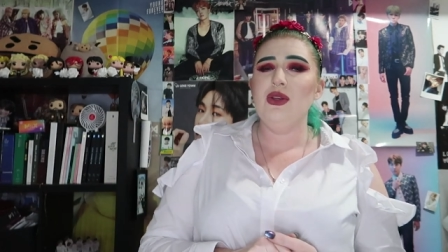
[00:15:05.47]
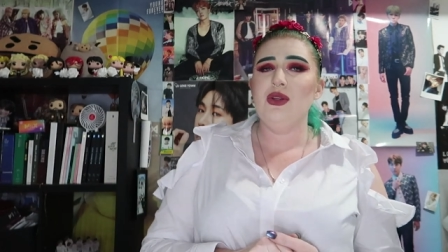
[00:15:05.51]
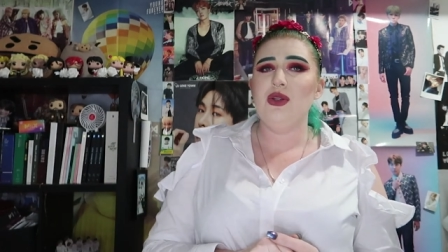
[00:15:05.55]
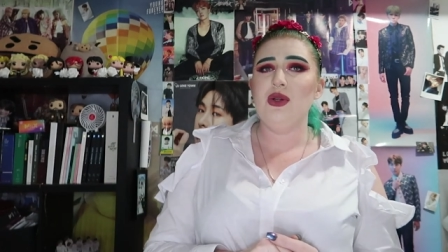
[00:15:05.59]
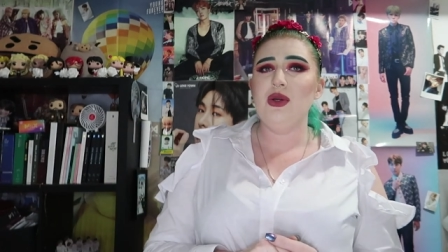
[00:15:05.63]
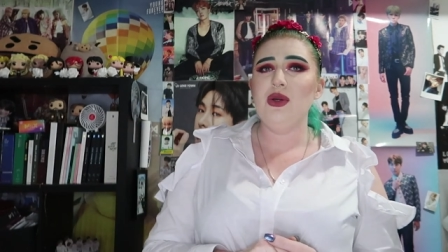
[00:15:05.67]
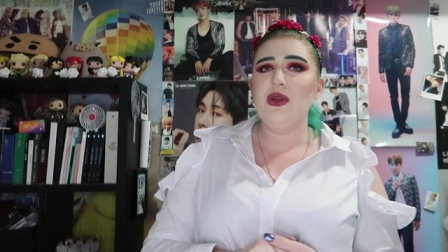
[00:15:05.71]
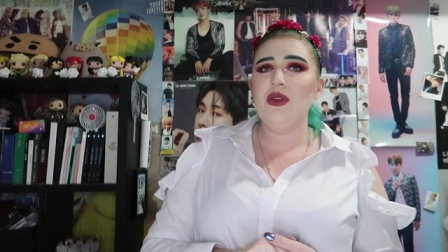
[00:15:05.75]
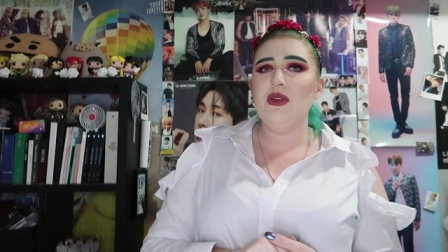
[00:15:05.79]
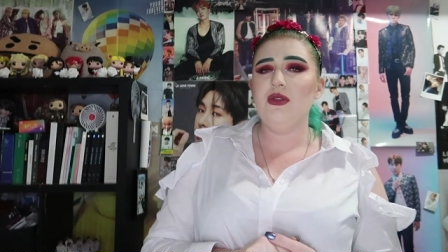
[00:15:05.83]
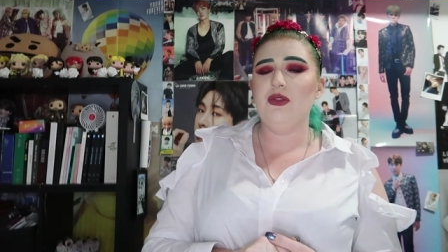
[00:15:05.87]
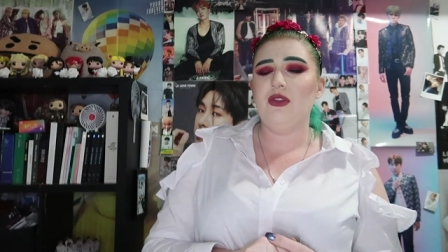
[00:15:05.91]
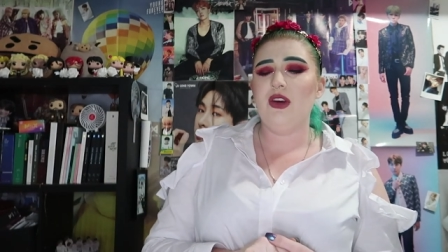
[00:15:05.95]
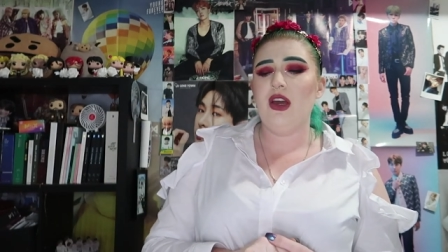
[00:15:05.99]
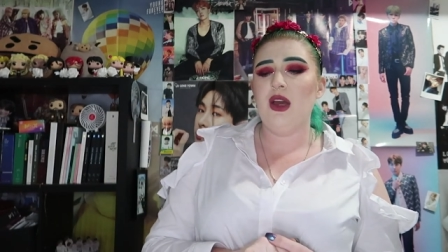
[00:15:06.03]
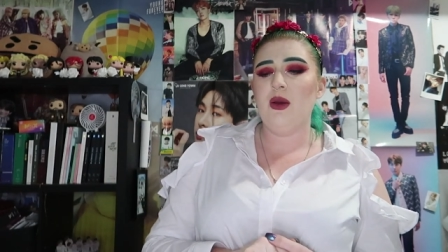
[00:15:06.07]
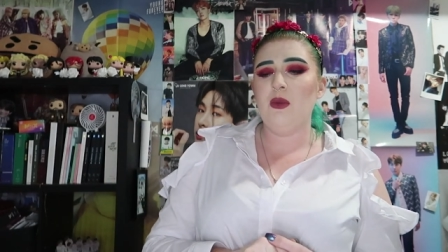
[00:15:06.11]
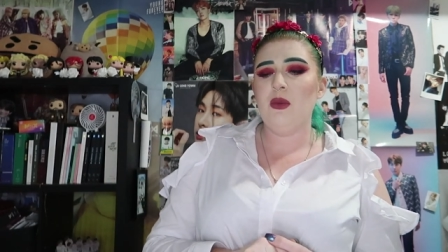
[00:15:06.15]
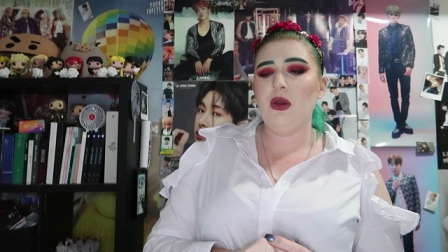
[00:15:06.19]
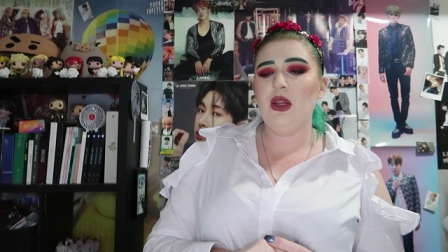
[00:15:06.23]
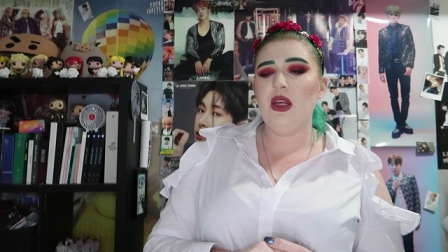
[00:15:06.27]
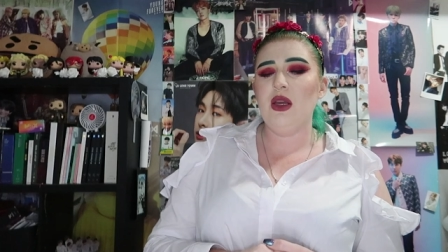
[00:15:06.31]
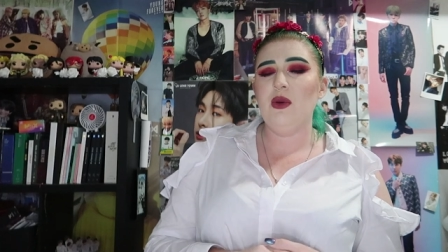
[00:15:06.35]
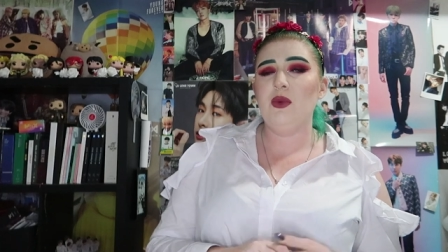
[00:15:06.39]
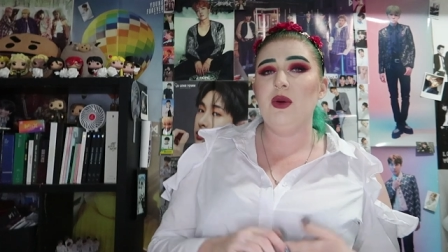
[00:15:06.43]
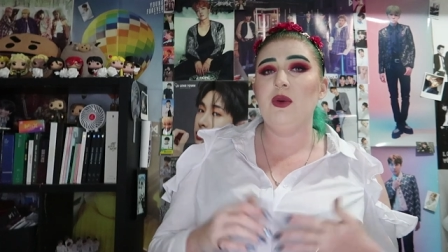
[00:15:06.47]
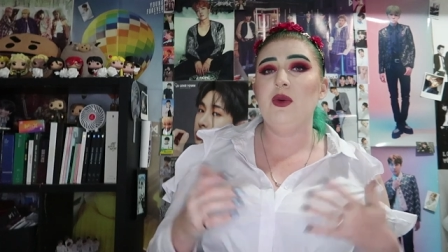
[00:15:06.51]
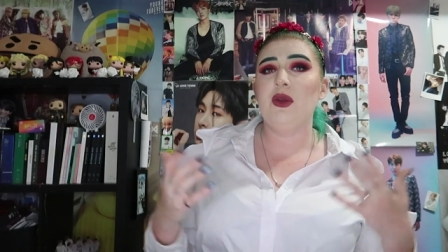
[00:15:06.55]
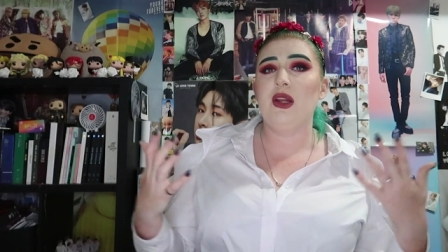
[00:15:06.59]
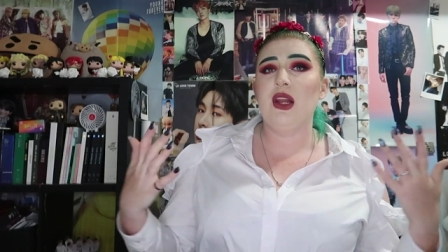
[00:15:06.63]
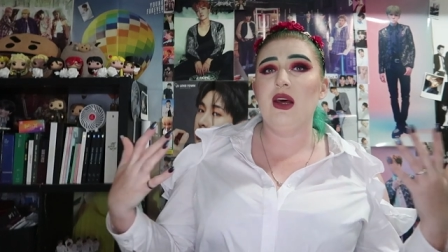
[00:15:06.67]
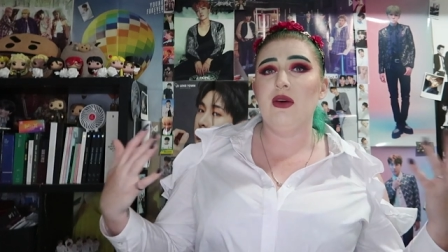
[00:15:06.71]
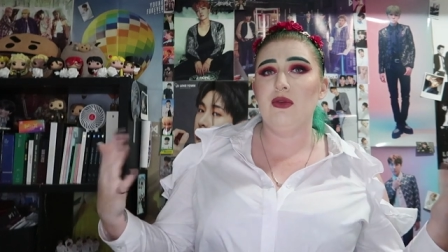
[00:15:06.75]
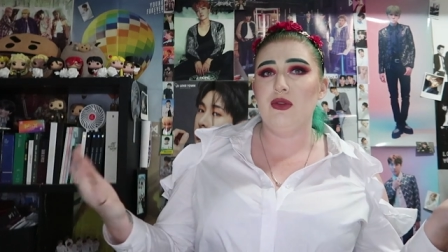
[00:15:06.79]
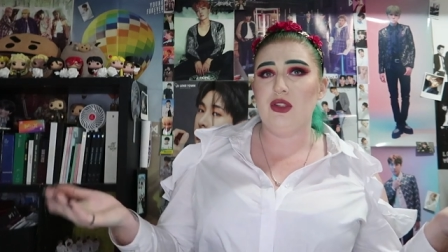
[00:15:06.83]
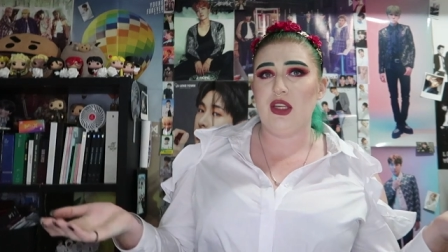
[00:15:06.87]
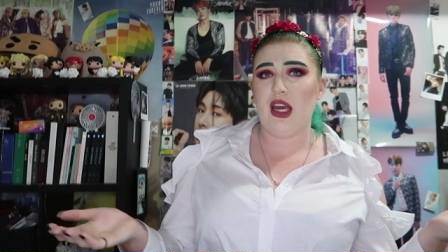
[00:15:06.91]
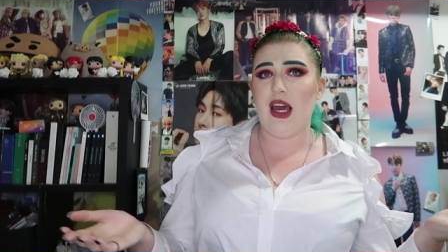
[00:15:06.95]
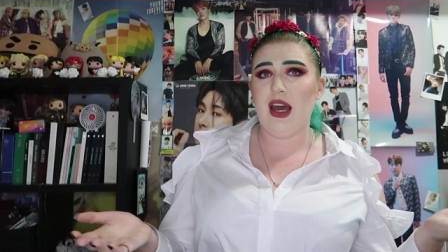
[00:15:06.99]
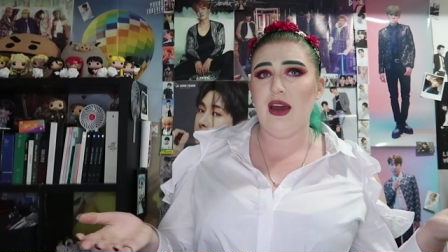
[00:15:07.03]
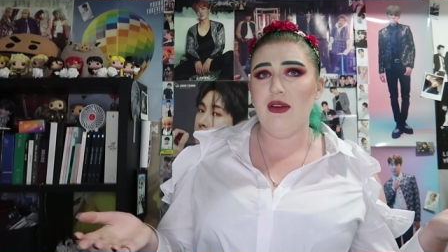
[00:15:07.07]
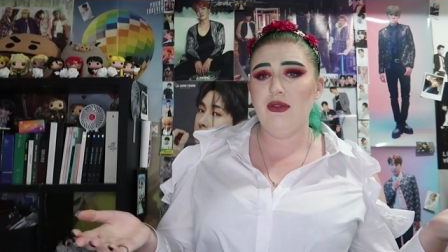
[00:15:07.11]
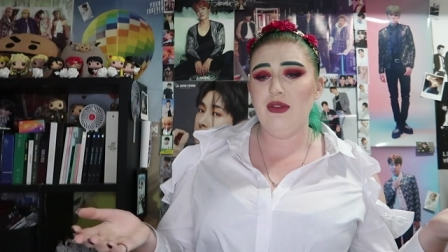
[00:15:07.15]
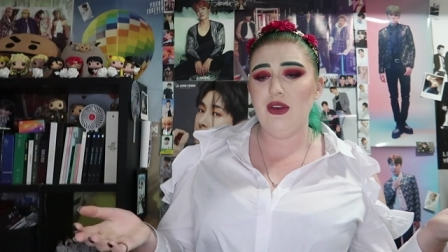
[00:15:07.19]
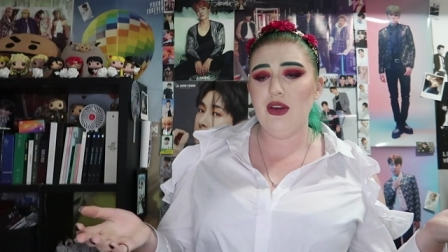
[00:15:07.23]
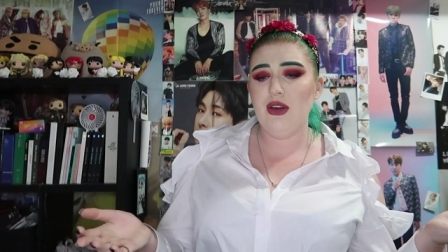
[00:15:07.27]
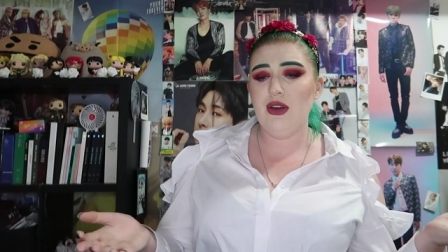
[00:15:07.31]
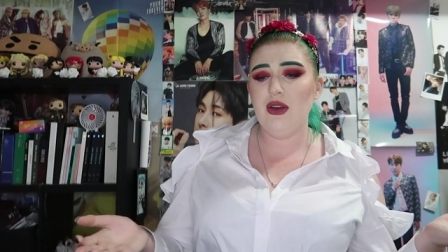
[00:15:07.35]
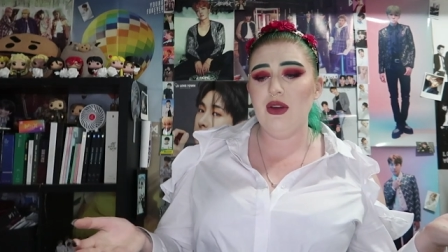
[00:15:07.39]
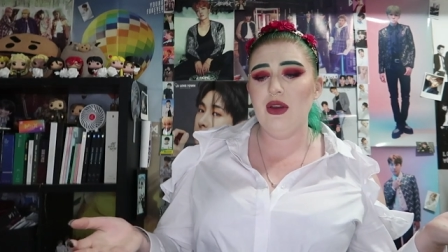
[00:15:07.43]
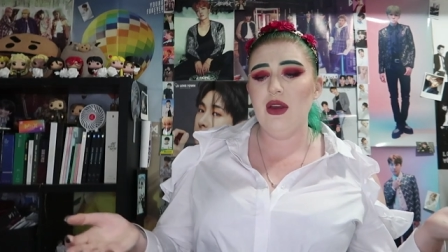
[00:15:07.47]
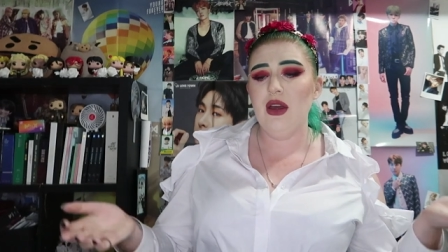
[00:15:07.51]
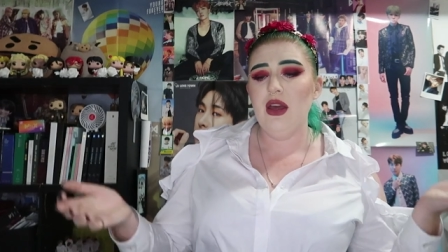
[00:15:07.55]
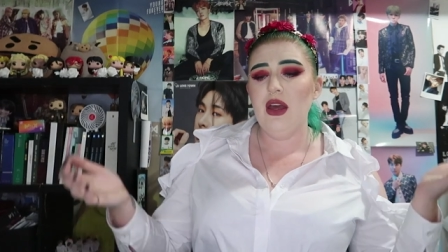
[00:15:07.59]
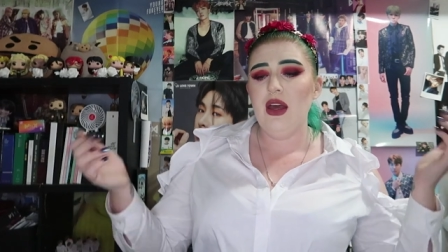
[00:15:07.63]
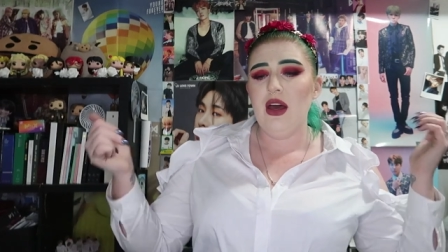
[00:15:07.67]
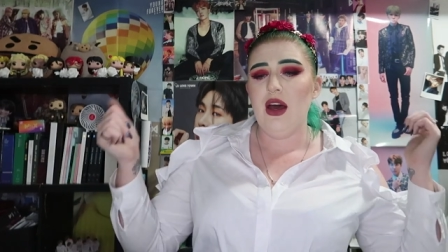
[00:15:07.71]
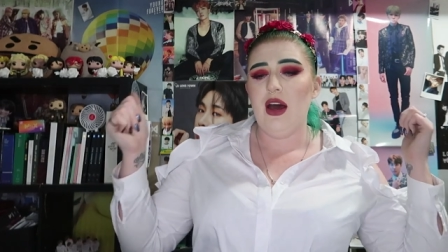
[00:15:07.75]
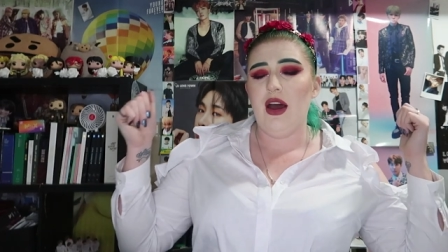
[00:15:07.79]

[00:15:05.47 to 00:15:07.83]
to the family. We would love to have you.